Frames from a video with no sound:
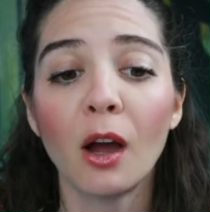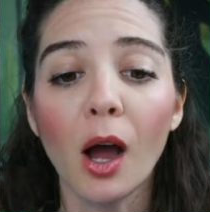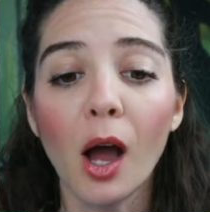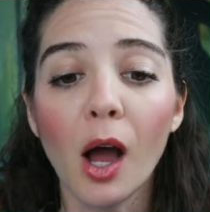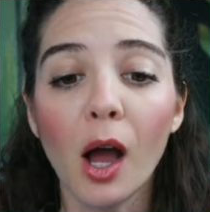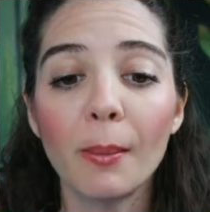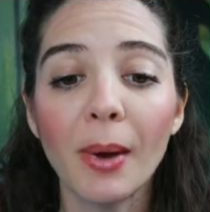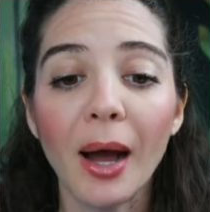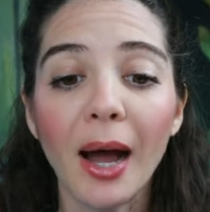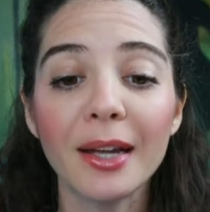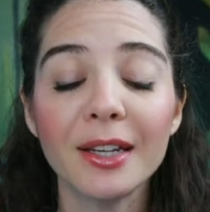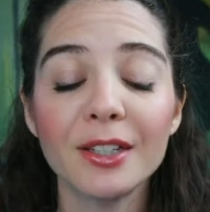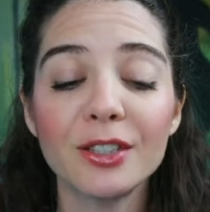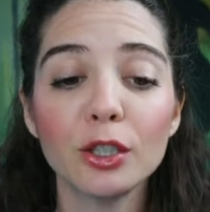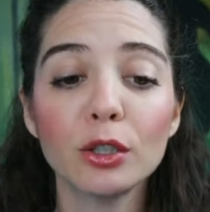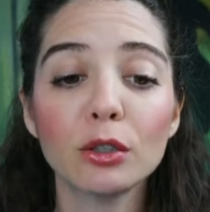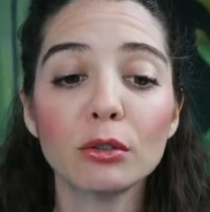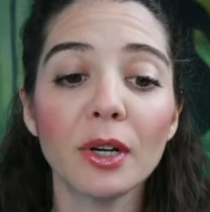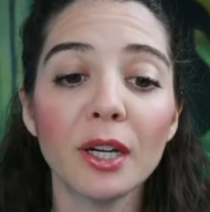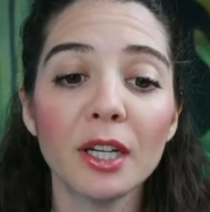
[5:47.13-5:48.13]
Um,
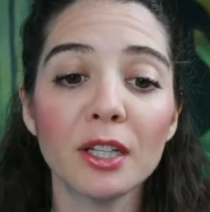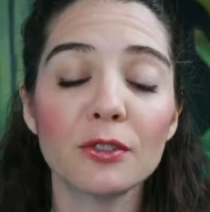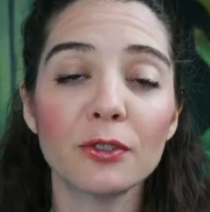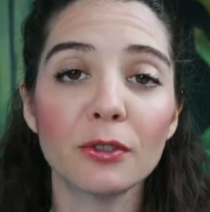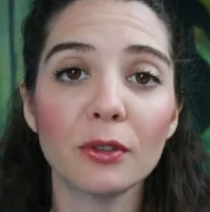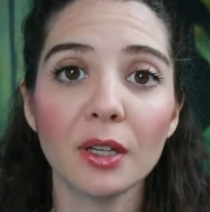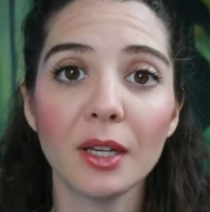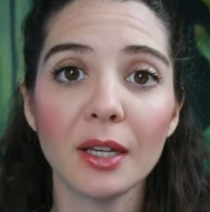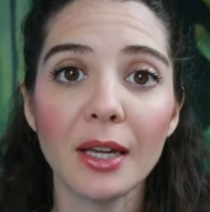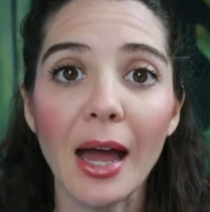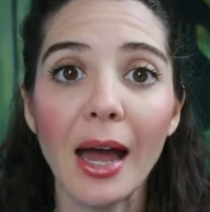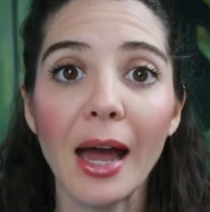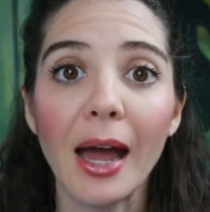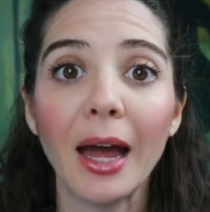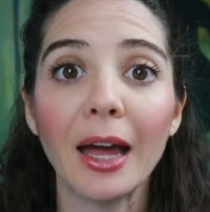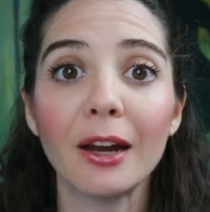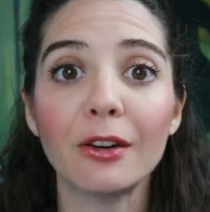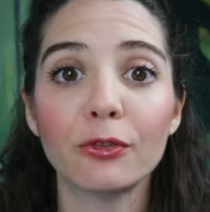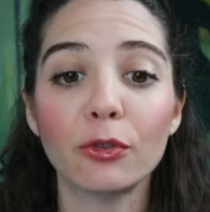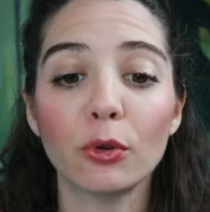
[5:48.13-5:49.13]
ideal range for the
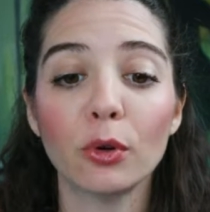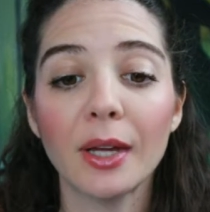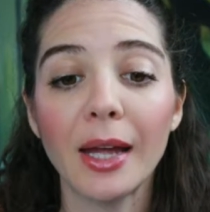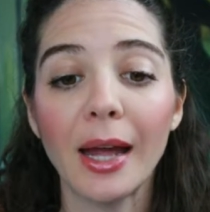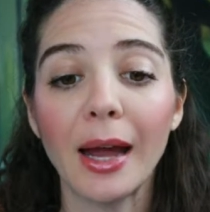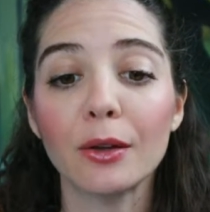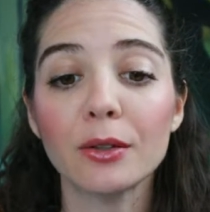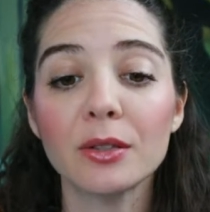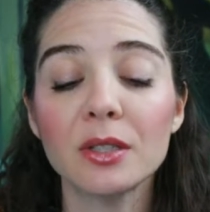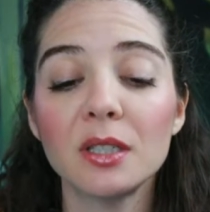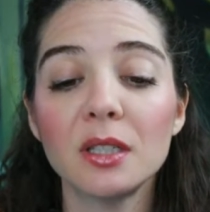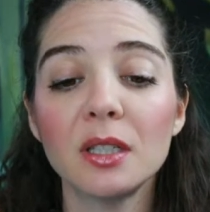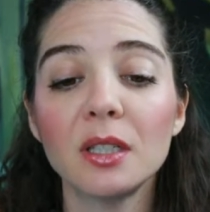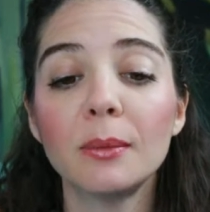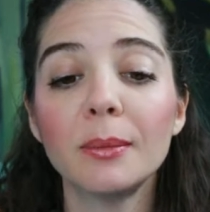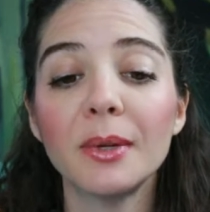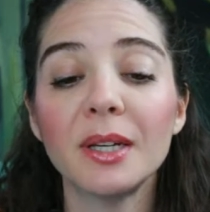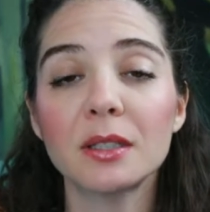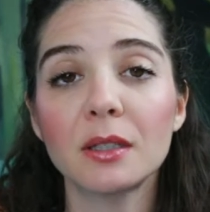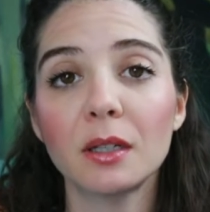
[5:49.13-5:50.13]
cat for
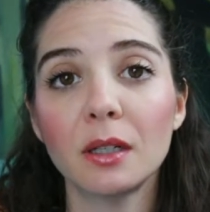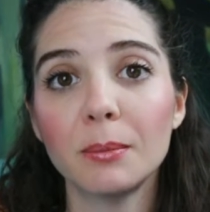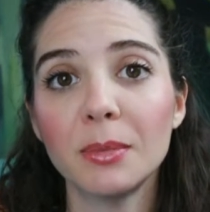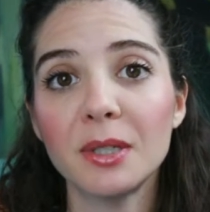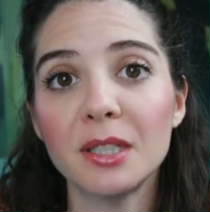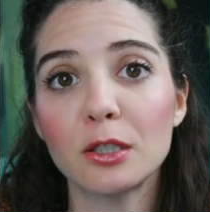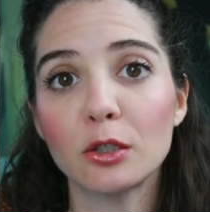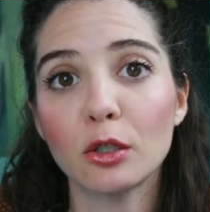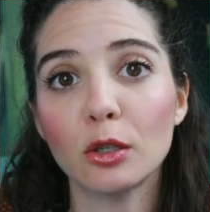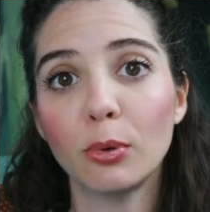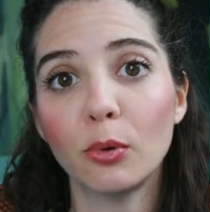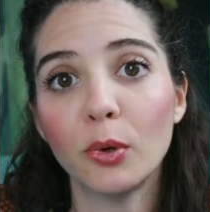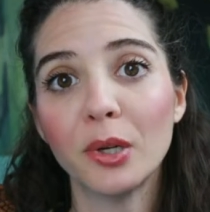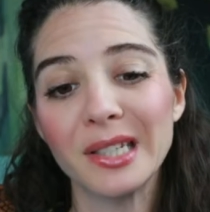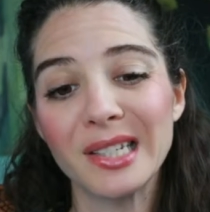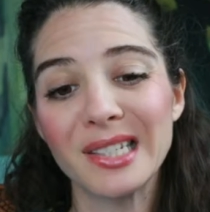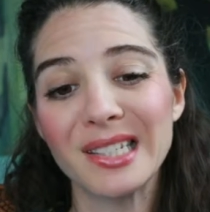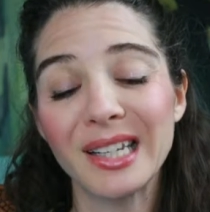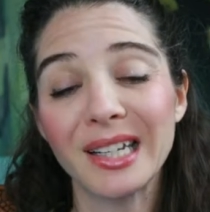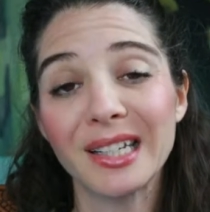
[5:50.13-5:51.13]
calcium is going to be zero
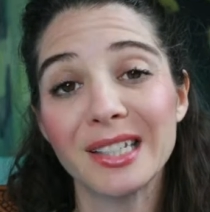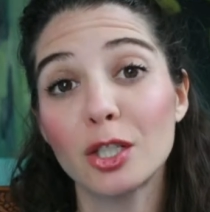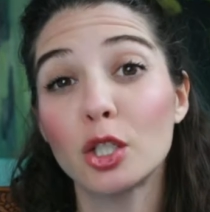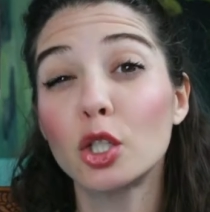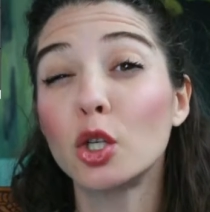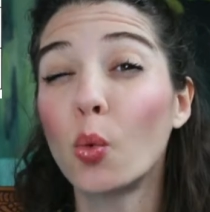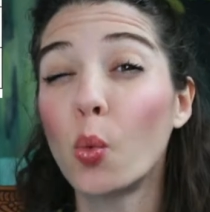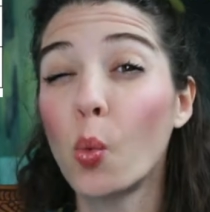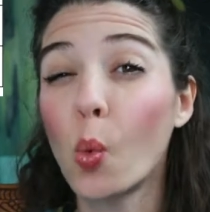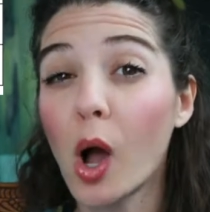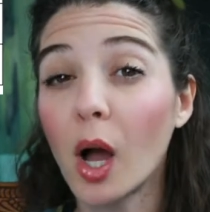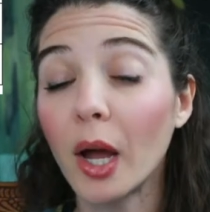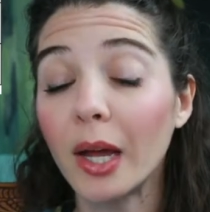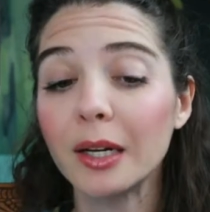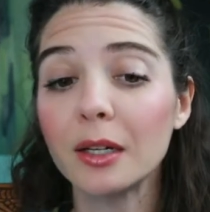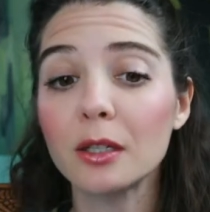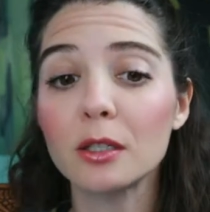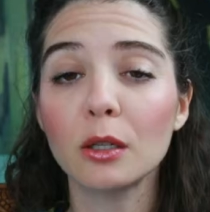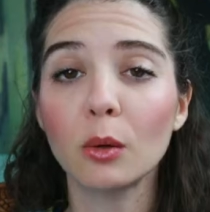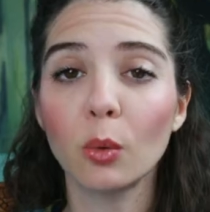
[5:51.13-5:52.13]
point six to
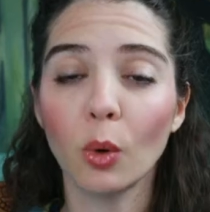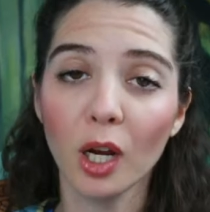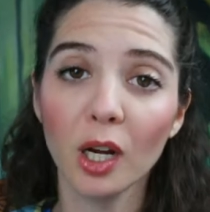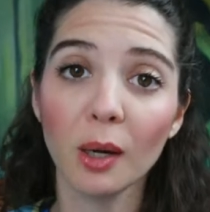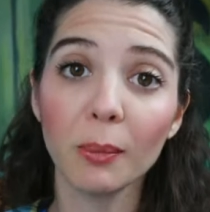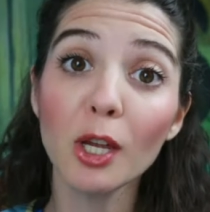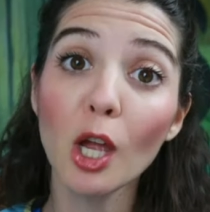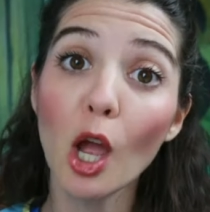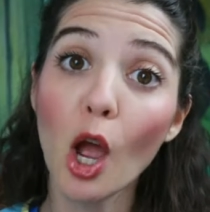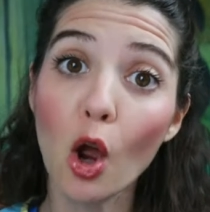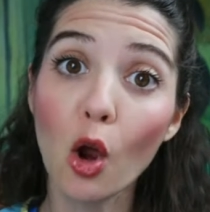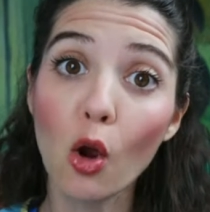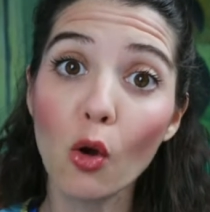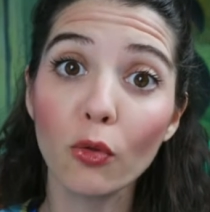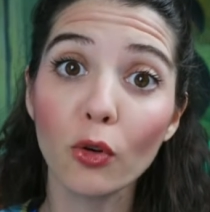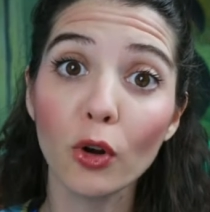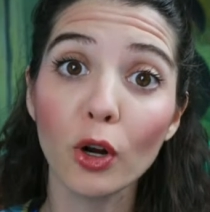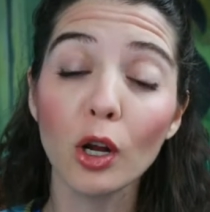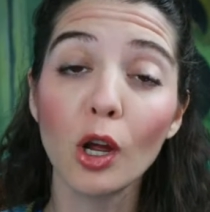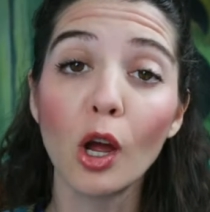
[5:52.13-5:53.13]
one. So we're going to be
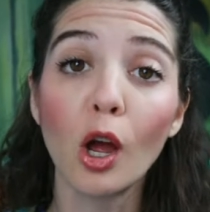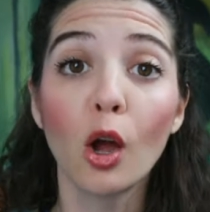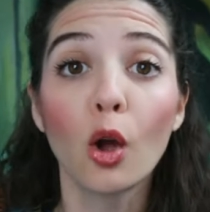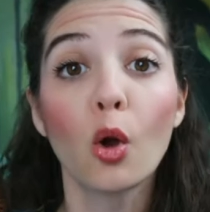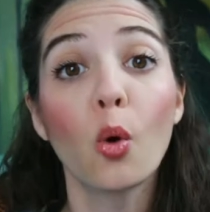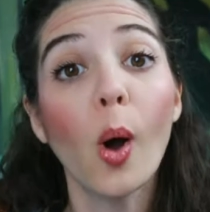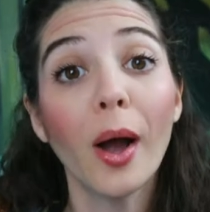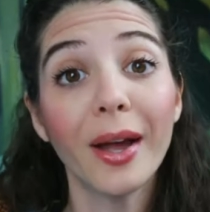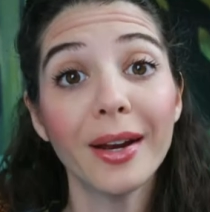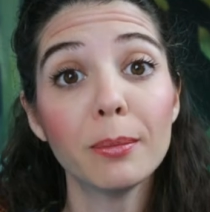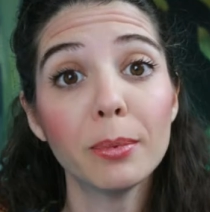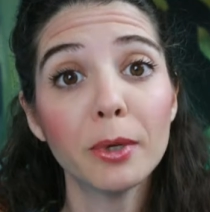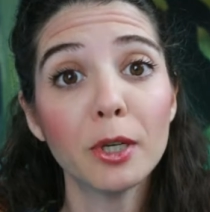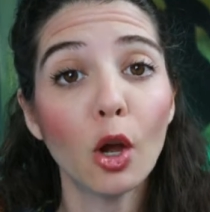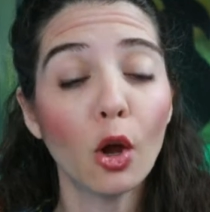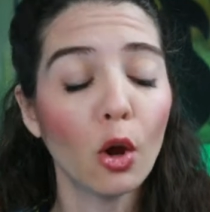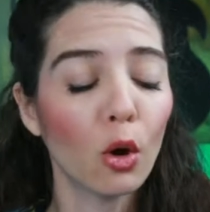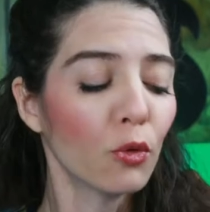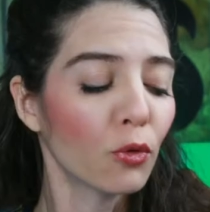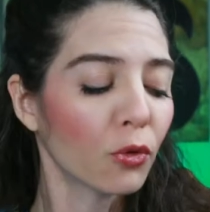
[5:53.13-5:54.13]
over, quite a
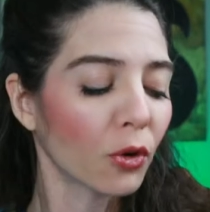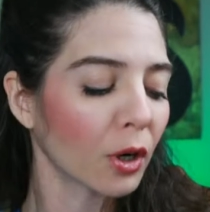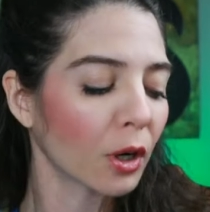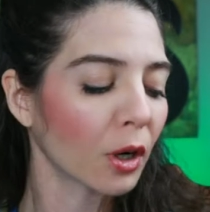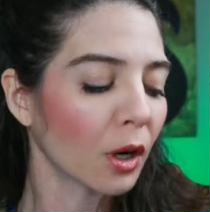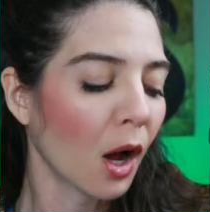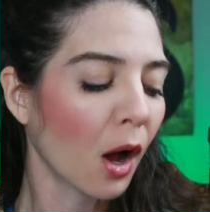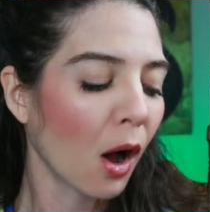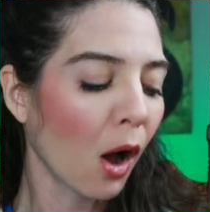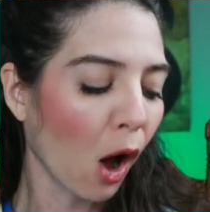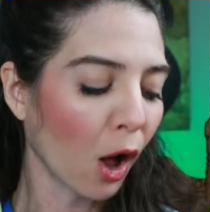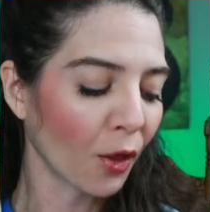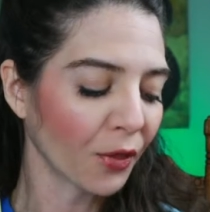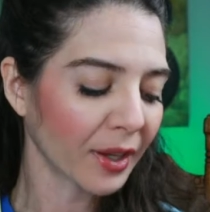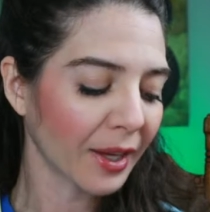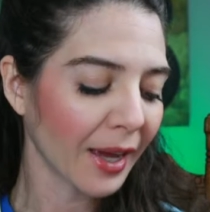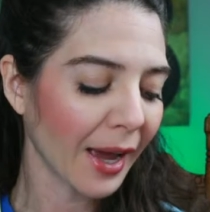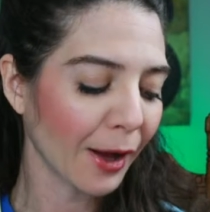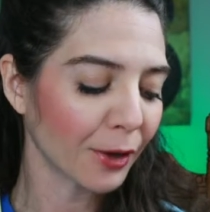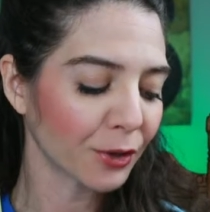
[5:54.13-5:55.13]
bit over on
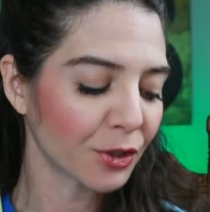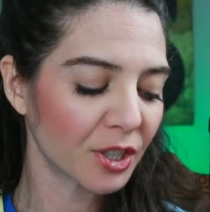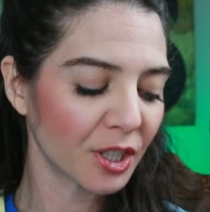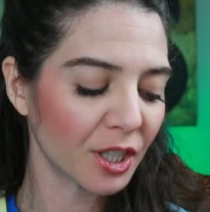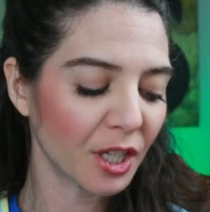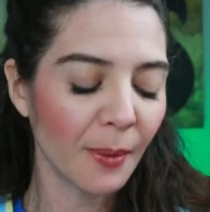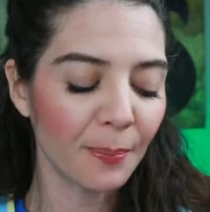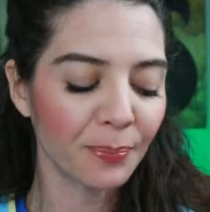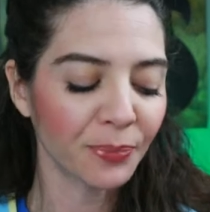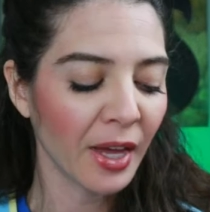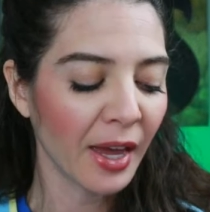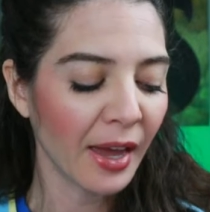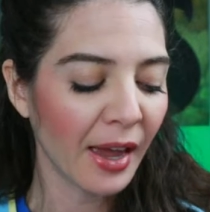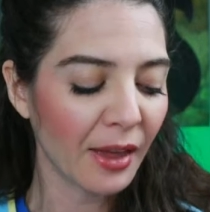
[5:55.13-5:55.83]
the calcium.